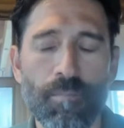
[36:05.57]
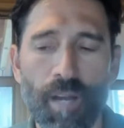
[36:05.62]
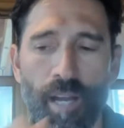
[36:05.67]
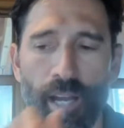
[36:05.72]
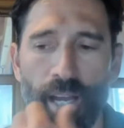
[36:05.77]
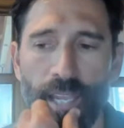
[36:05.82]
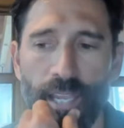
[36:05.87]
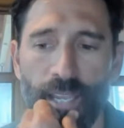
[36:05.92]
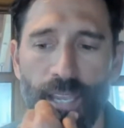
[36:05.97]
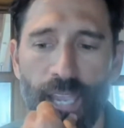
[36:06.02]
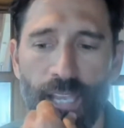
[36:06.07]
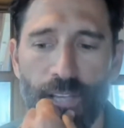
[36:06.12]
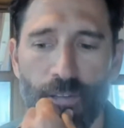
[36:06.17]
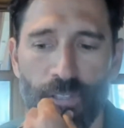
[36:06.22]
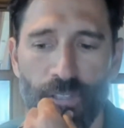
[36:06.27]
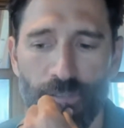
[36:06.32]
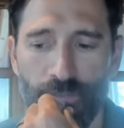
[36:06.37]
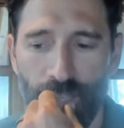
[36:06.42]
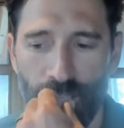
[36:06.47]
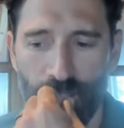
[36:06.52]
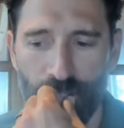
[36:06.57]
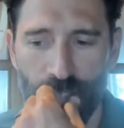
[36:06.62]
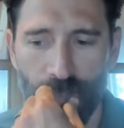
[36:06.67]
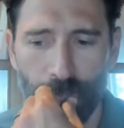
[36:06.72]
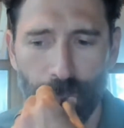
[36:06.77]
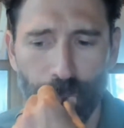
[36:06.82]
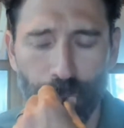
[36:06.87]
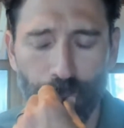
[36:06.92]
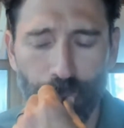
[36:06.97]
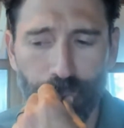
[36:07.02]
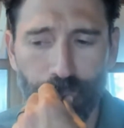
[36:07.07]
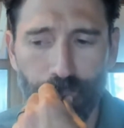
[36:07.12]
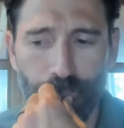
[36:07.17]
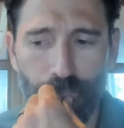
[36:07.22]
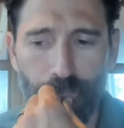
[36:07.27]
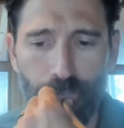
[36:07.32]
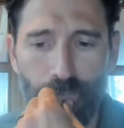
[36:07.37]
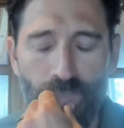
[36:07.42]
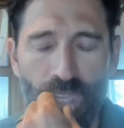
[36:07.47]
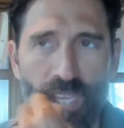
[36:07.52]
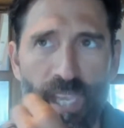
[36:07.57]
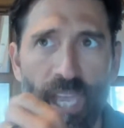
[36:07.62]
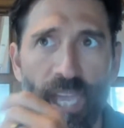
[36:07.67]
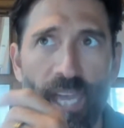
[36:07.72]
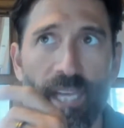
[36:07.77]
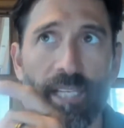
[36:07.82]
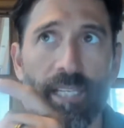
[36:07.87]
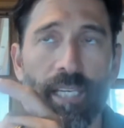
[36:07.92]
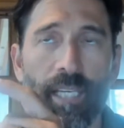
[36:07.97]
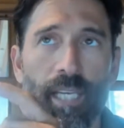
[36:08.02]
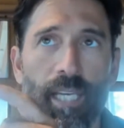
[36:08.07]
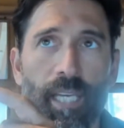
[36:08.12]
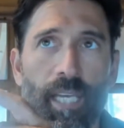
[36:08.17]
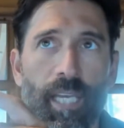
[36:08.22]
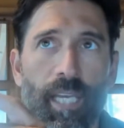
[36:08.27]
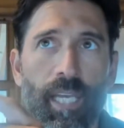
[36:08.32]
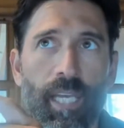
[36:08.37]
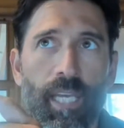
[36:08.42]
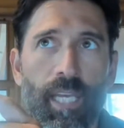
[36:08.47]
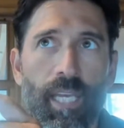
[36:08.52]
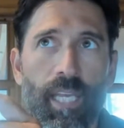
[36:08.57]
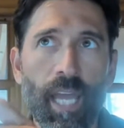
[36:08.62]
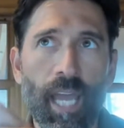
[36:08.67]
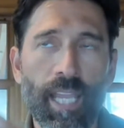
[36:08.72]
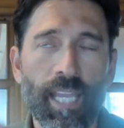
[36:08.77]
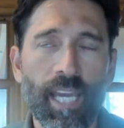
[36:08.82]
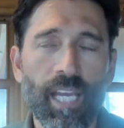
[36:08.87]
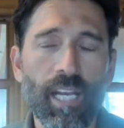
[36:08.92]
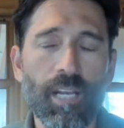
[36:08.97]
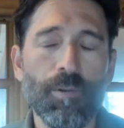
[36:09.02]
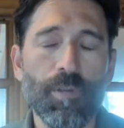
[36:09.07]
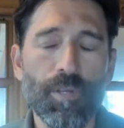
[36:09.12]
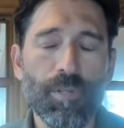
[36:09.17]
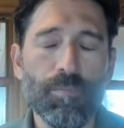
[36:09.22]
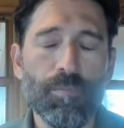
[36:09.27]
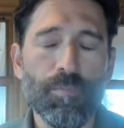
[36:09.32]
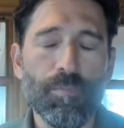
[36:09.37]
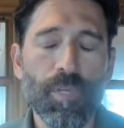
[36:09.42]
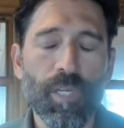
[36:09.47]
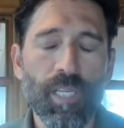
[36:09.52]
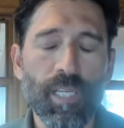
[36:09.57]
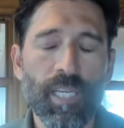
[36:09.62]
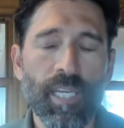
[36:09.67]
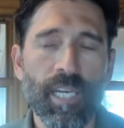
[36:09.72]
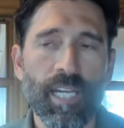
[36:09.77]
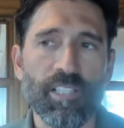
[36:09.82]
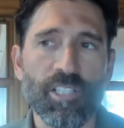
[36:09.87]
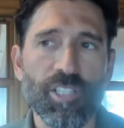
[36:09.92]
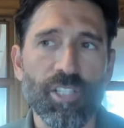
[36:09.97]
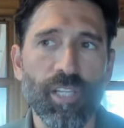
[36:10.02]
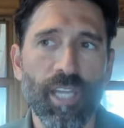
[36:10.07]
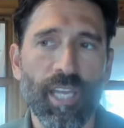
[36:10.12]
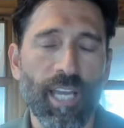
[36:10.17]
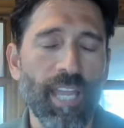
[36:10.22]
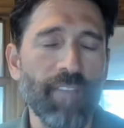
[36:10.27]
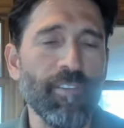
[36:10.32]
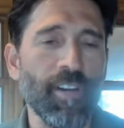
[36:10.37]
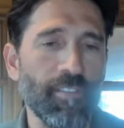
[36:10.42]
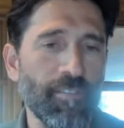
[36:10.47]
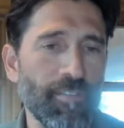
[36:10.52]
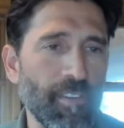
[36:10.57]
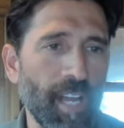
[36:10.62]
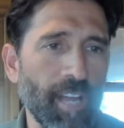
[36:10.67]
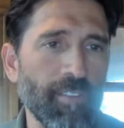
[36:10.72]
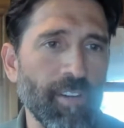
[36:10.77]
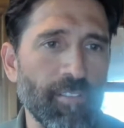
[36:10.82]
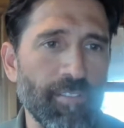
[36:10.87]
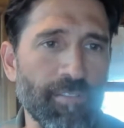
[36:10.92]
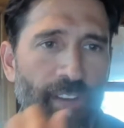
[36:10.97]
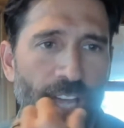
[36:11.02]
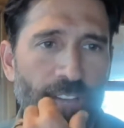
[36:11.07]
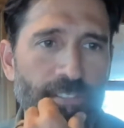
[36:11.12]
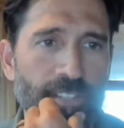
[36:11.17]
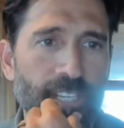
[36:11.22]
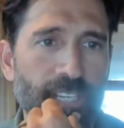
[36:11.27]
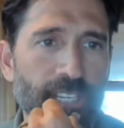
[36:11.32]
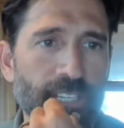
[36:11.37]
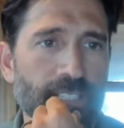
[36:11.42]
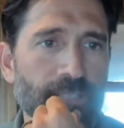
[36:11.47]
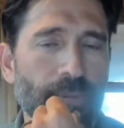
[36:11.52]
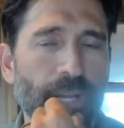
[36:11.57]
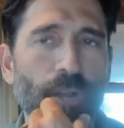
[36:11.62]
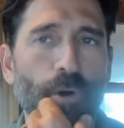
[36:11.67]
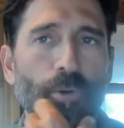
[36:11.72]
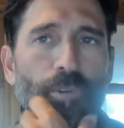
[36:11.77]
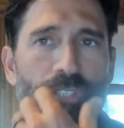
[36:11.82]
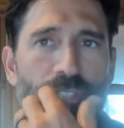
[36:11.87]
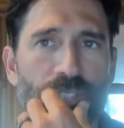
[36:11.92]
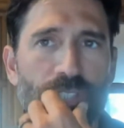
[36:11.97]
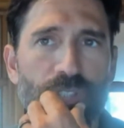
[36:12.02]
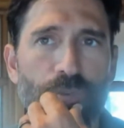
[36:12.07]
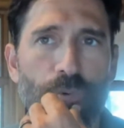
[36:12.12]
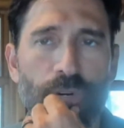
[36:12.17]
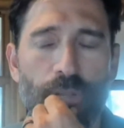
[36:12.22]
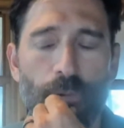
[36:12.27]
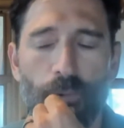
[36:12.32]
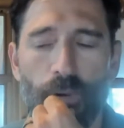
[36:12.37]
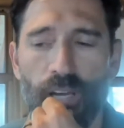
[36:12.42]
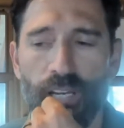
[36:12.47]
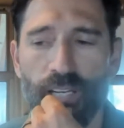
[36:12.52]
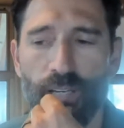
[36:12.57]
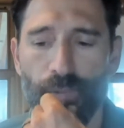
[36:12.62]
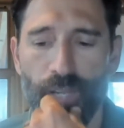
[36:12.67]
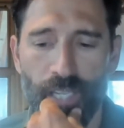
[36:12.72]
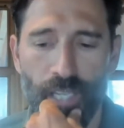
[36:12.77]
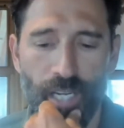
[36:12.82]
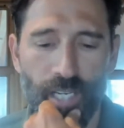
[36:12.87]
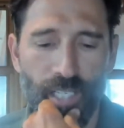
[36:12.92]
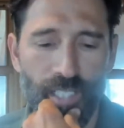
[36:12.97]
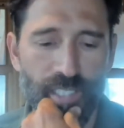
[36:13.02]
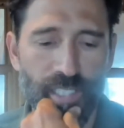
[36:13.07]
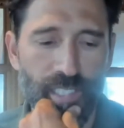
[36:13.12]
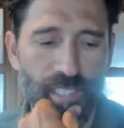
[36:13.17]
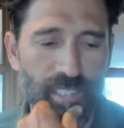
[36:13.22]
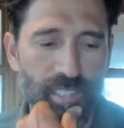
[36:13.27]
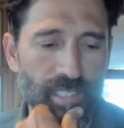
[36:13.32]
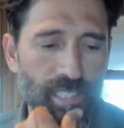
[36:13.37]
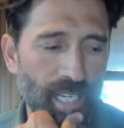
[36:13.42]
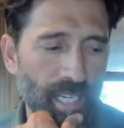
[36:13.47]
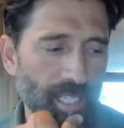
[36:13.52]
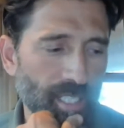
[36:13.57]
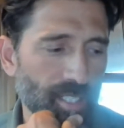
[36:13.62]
at my annual convention. And I kind of connected to, like, I've got 5 kids. My oldest is 21 and my youngest is